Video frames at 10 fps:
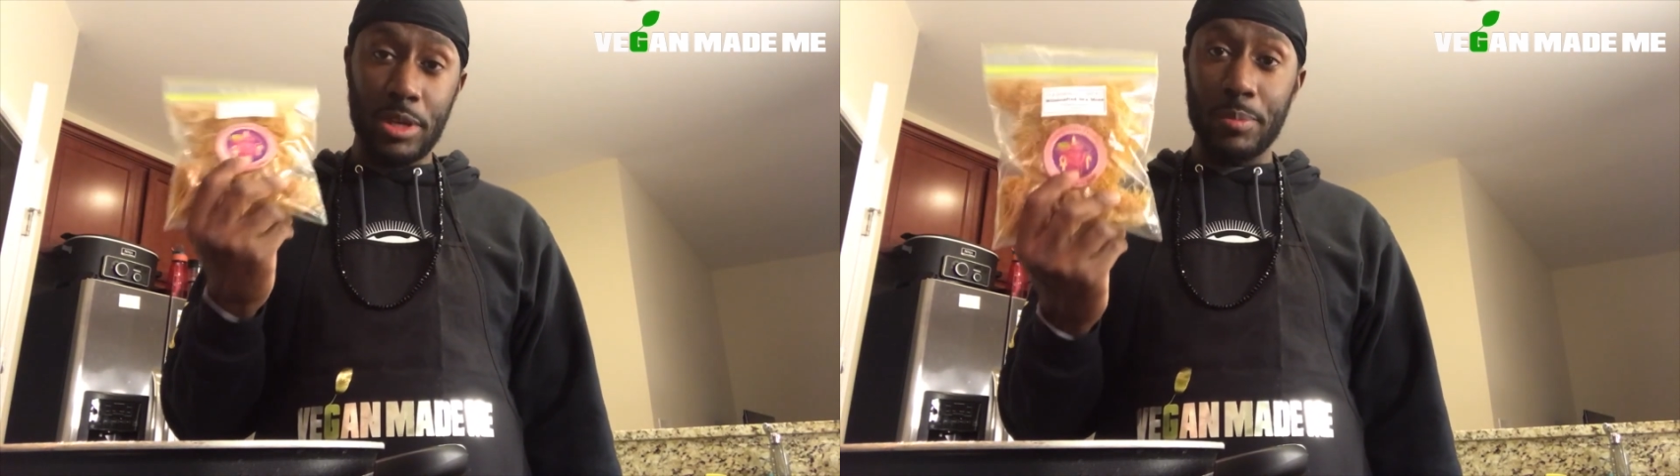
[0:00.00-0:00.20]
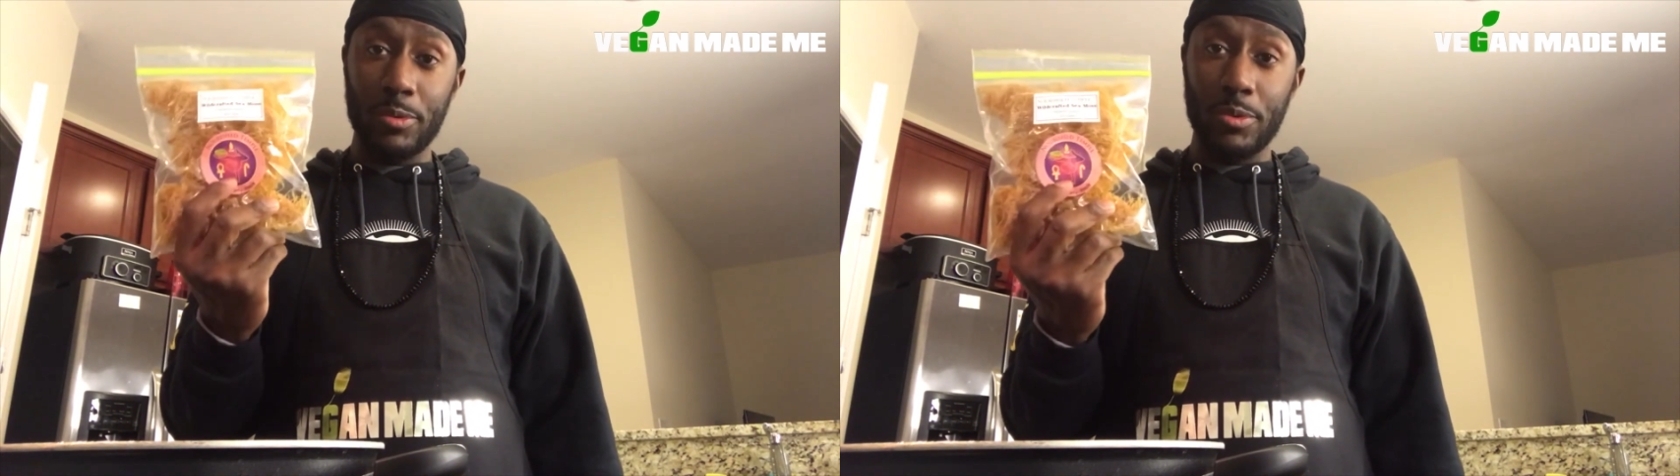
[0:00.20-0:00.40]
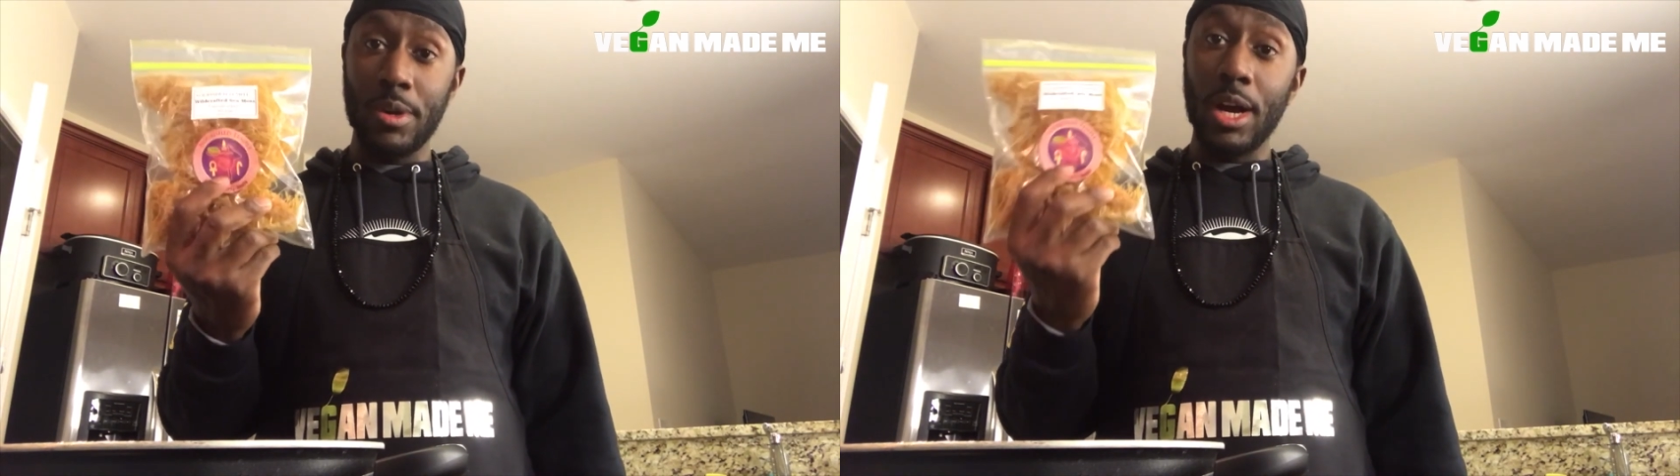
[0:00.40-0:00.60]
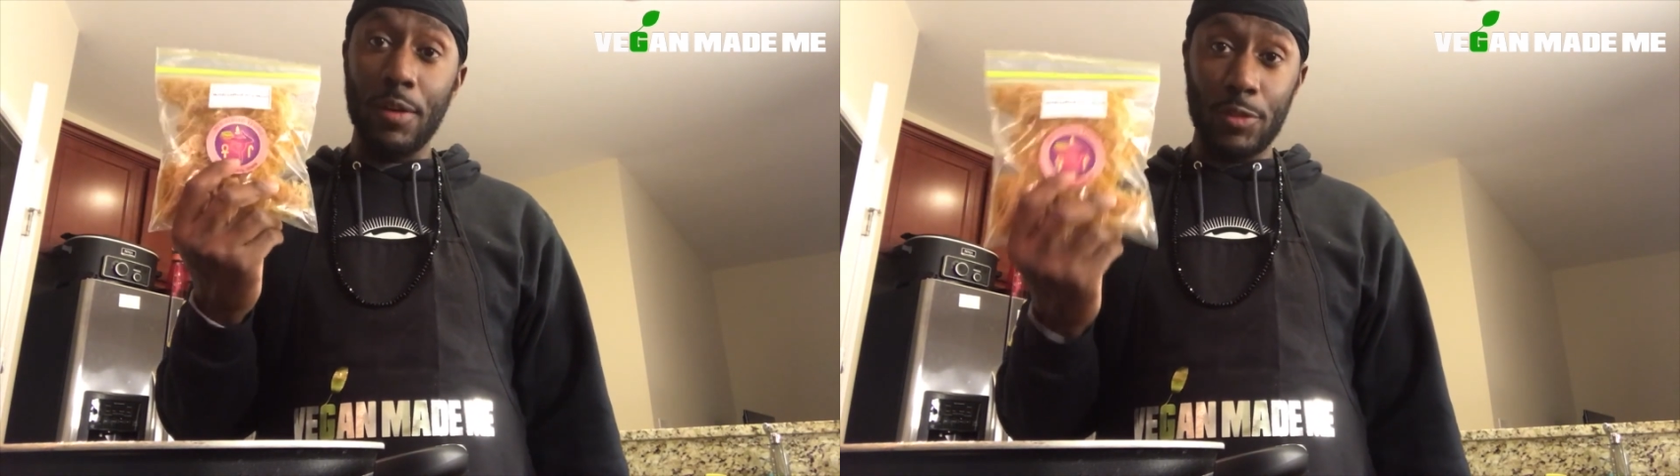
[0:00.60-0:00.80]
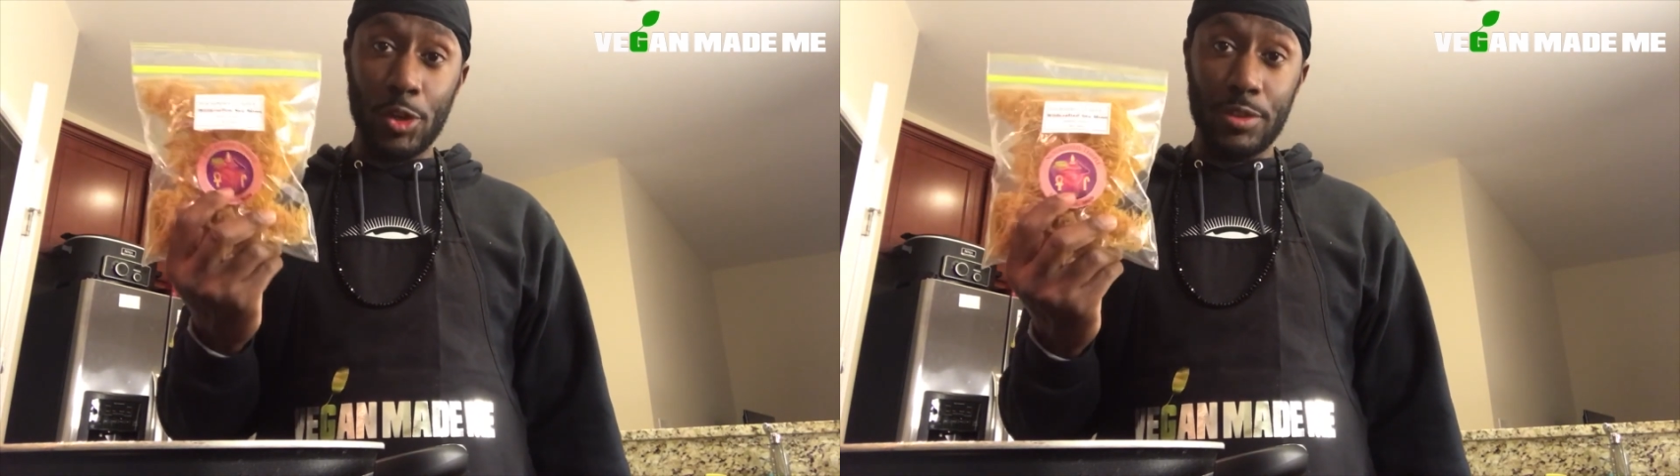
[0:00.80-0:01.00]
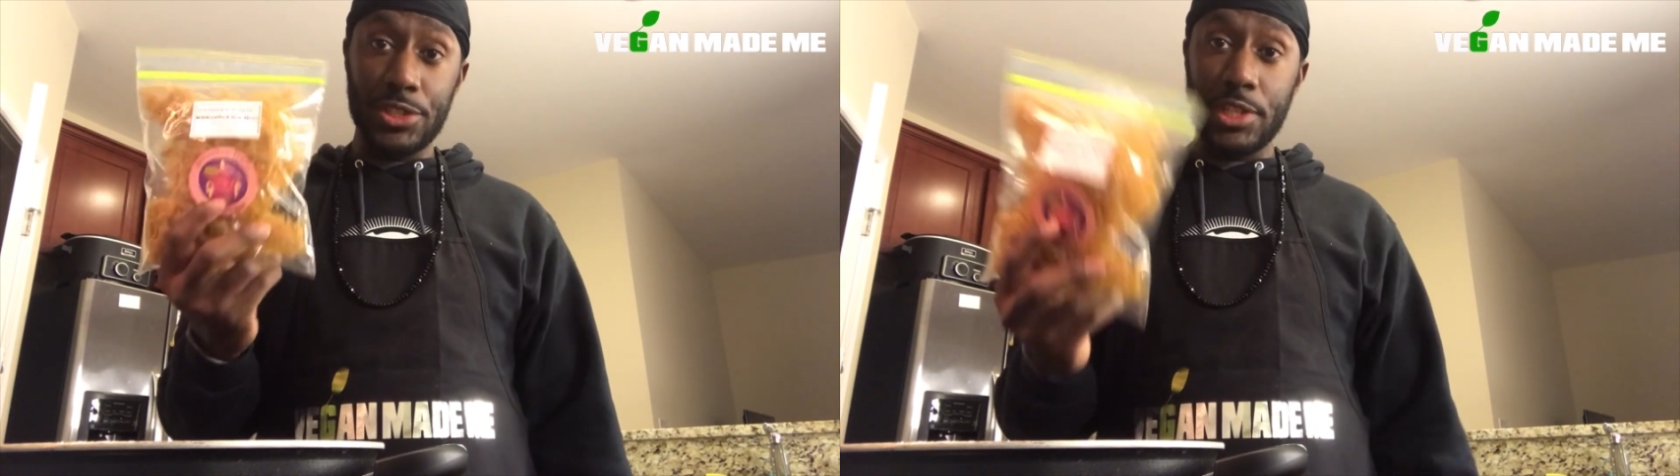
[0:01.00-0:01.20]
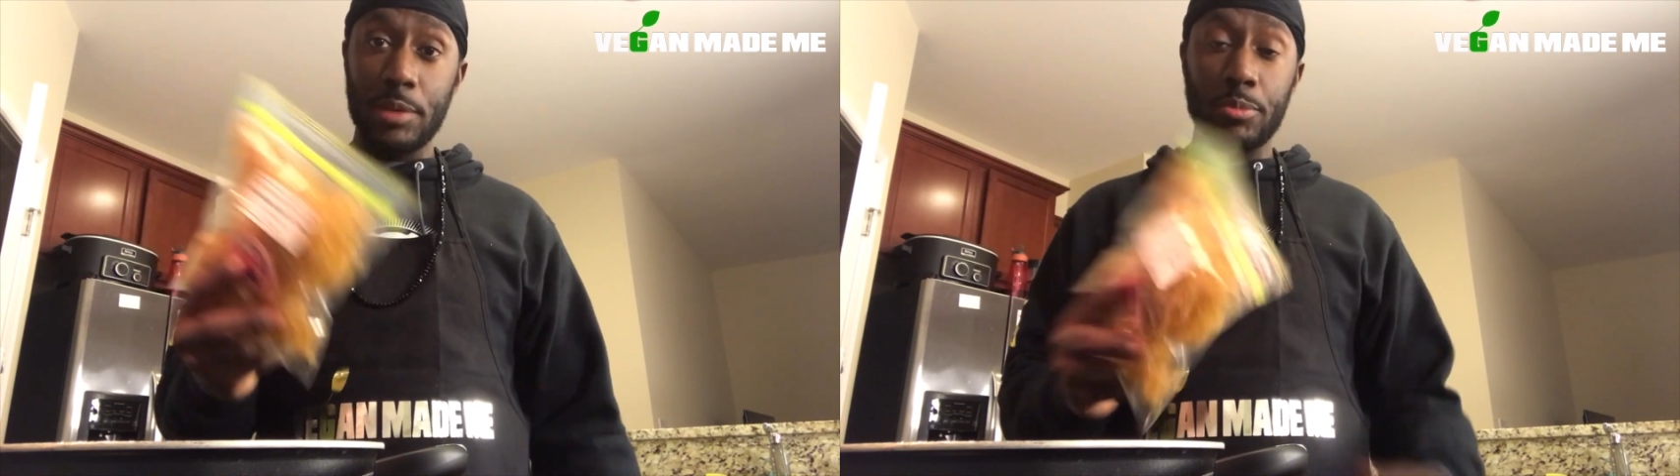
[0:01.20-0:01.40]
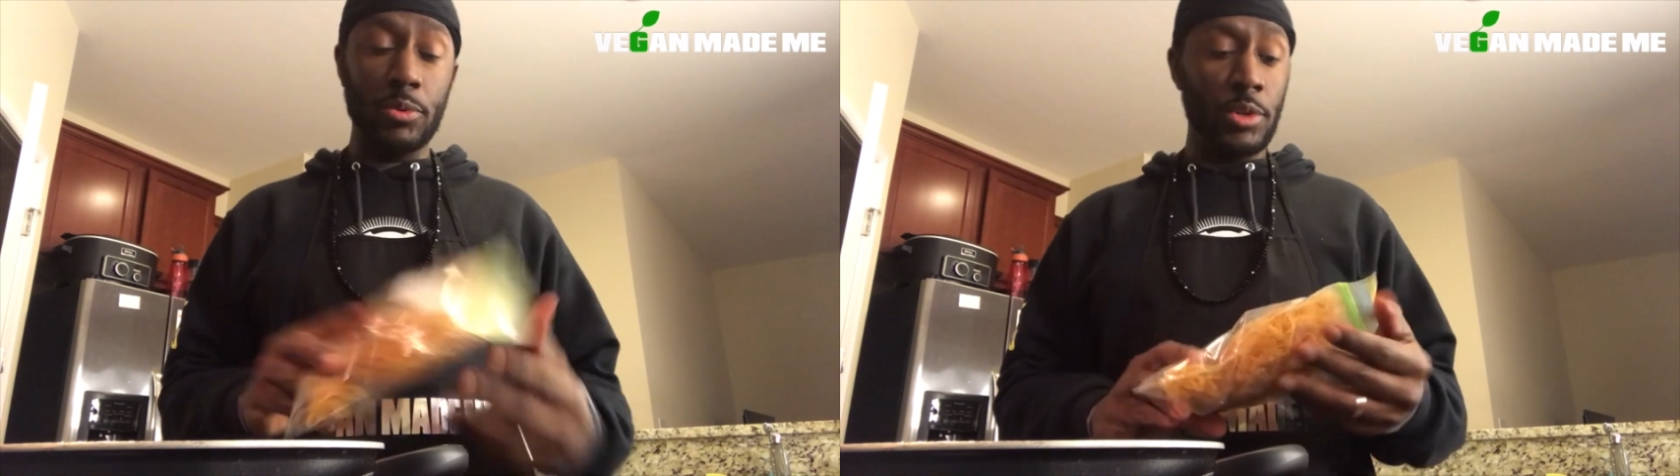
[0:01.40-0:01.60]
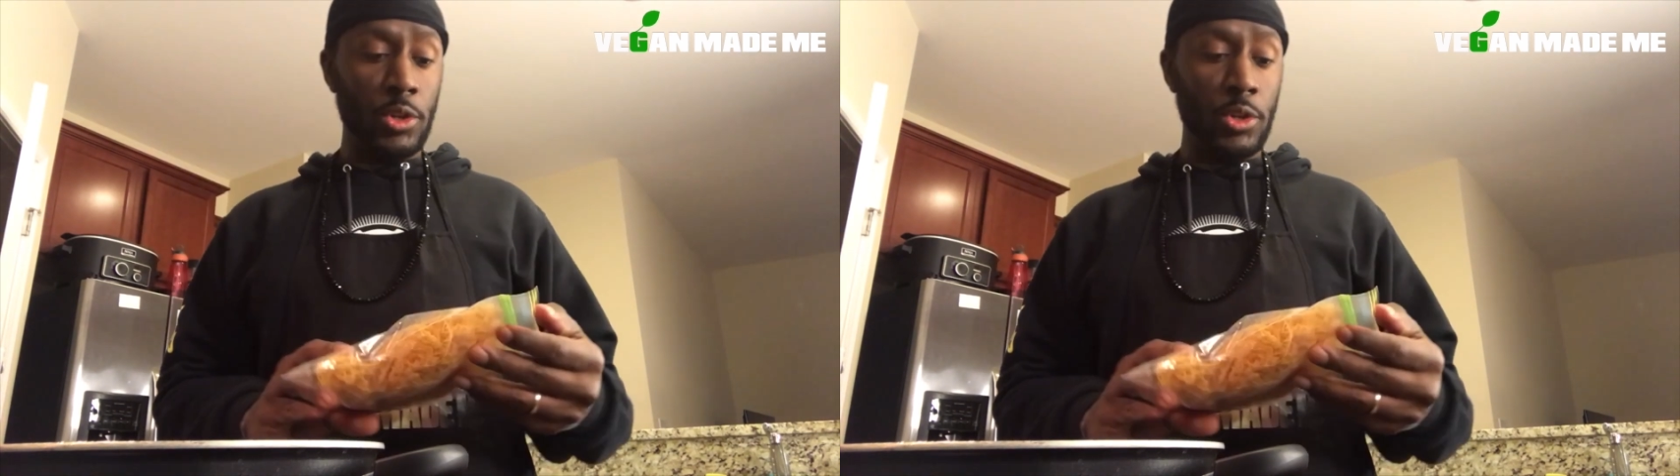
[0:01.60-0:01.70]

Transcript: people of Nourished Temple.